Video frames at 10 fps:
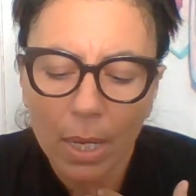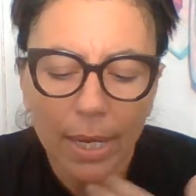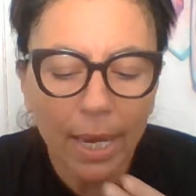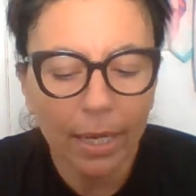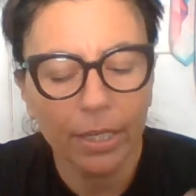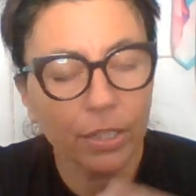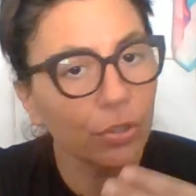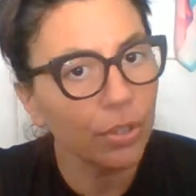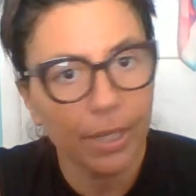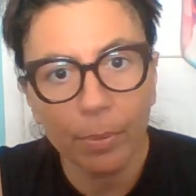it's
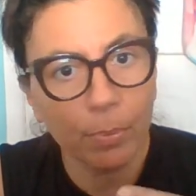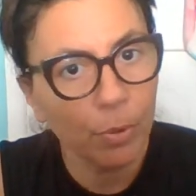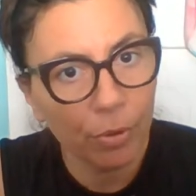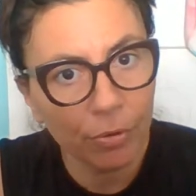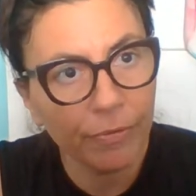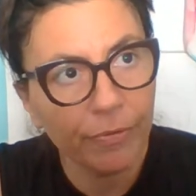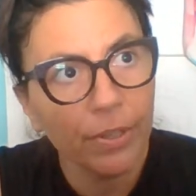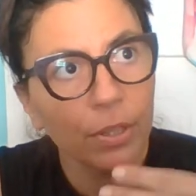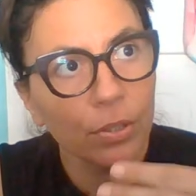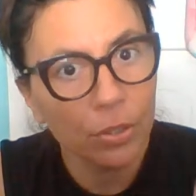just like move
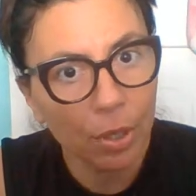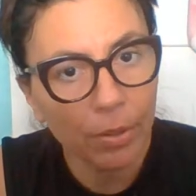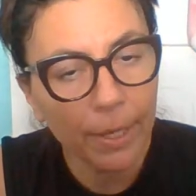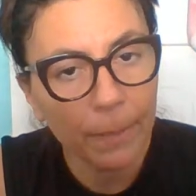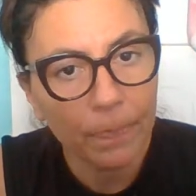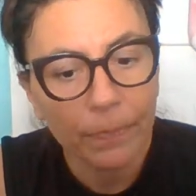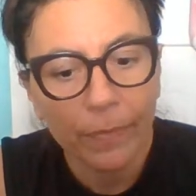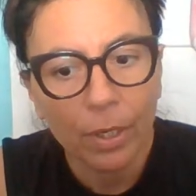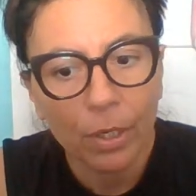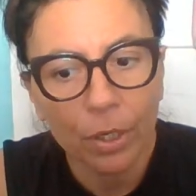slowly,
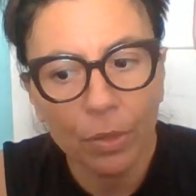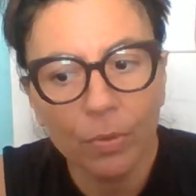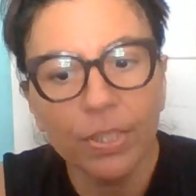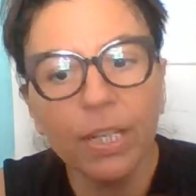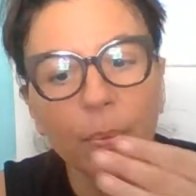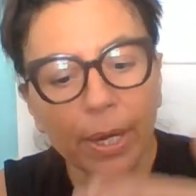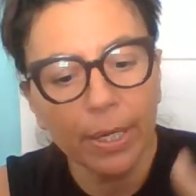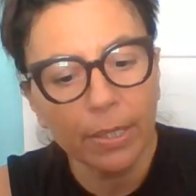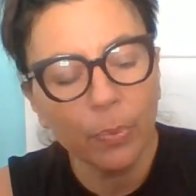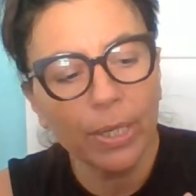you know, see
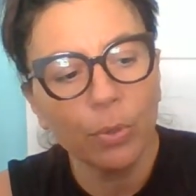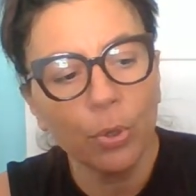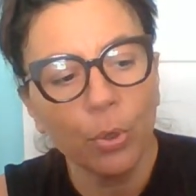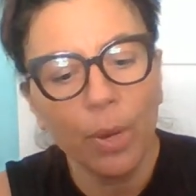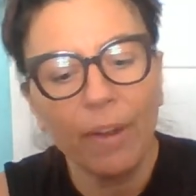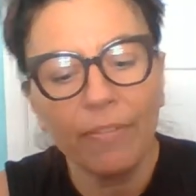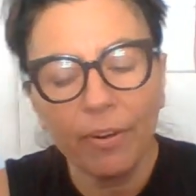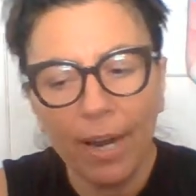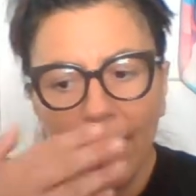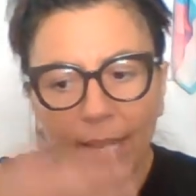what
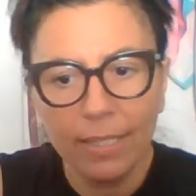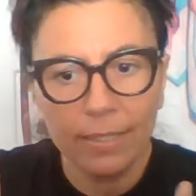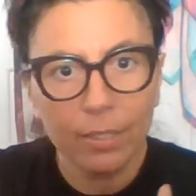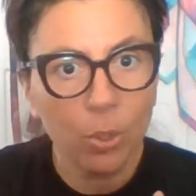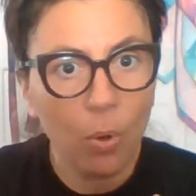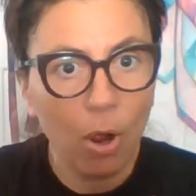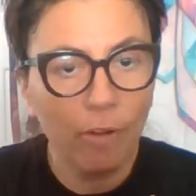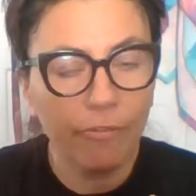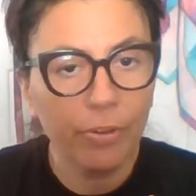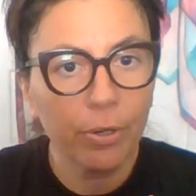whoever has to
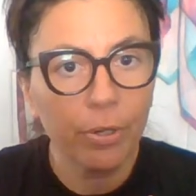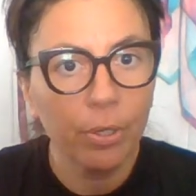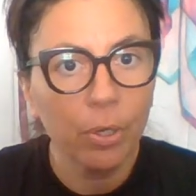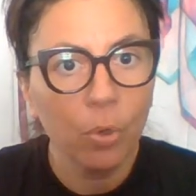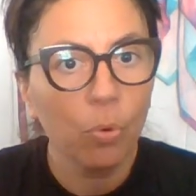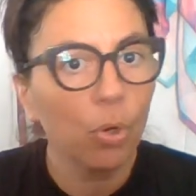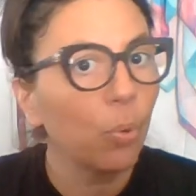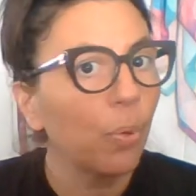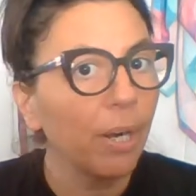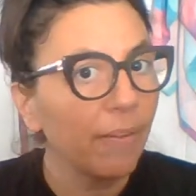offer
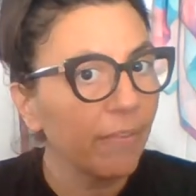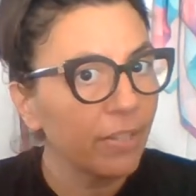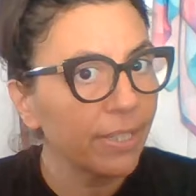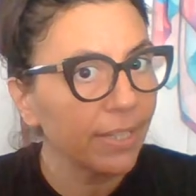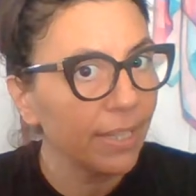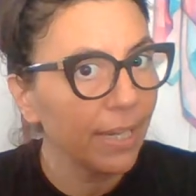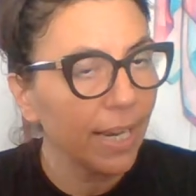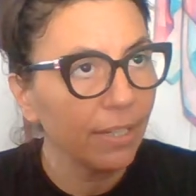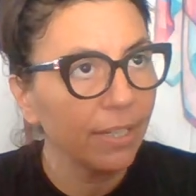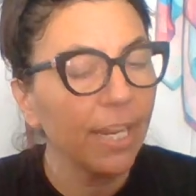or wherever's
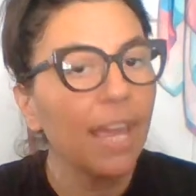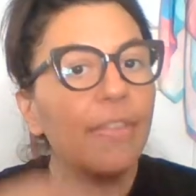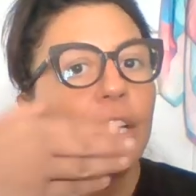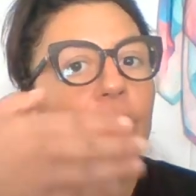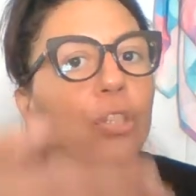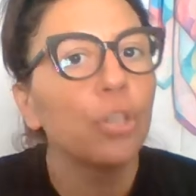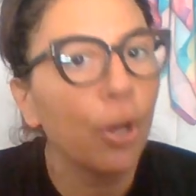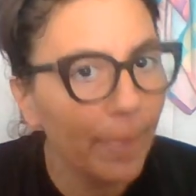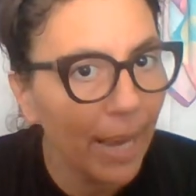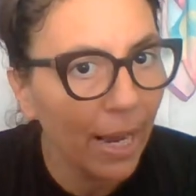handling and then just
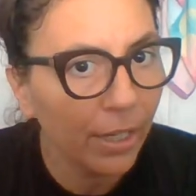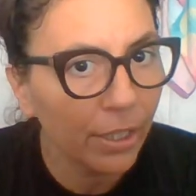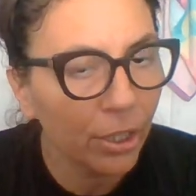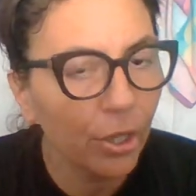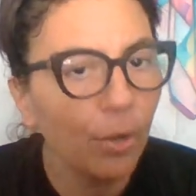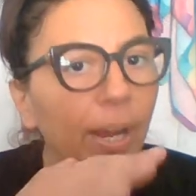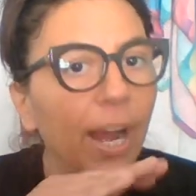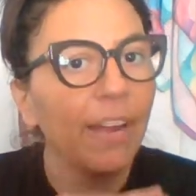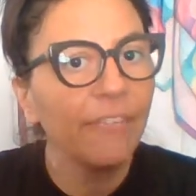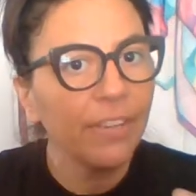go back. You know,
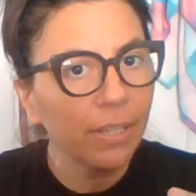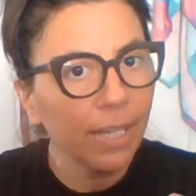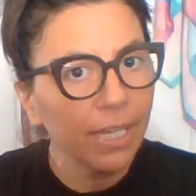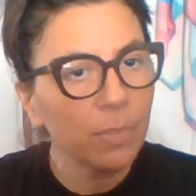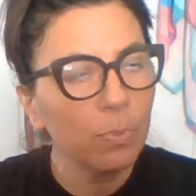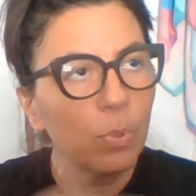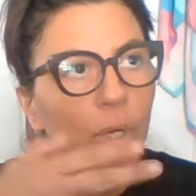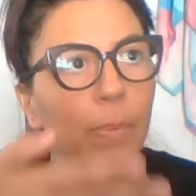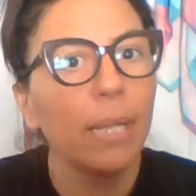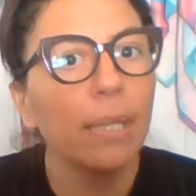I feel like it's more
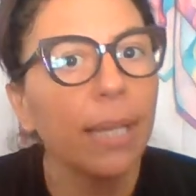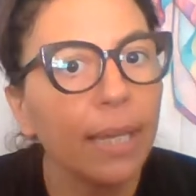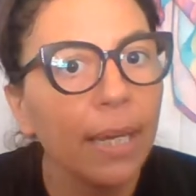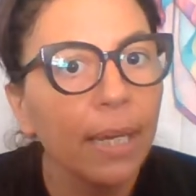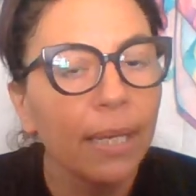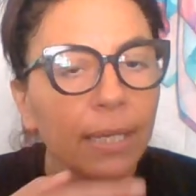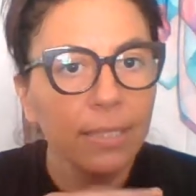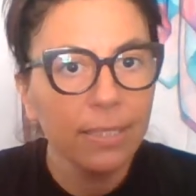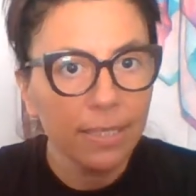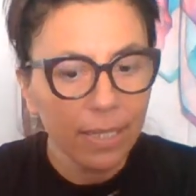about like
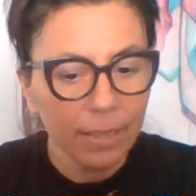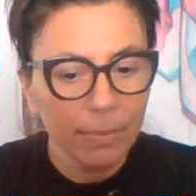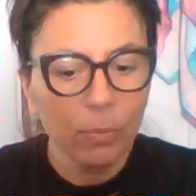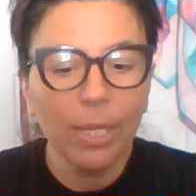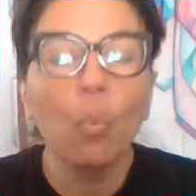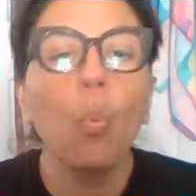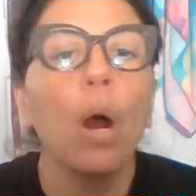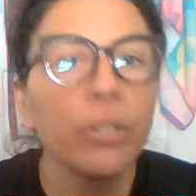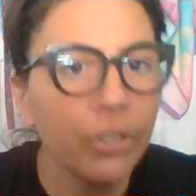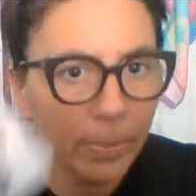sitting, like
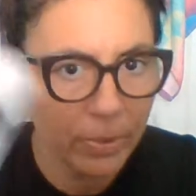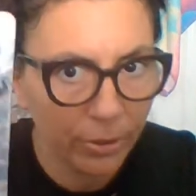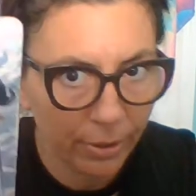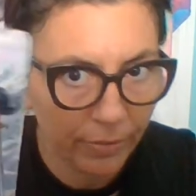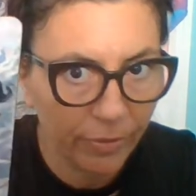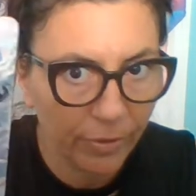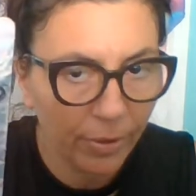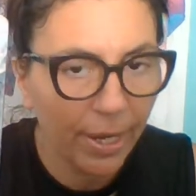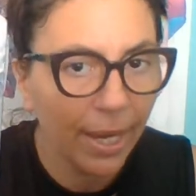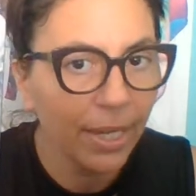watch and observe.
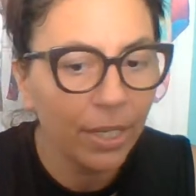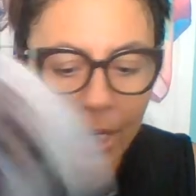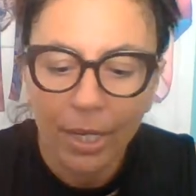Okay.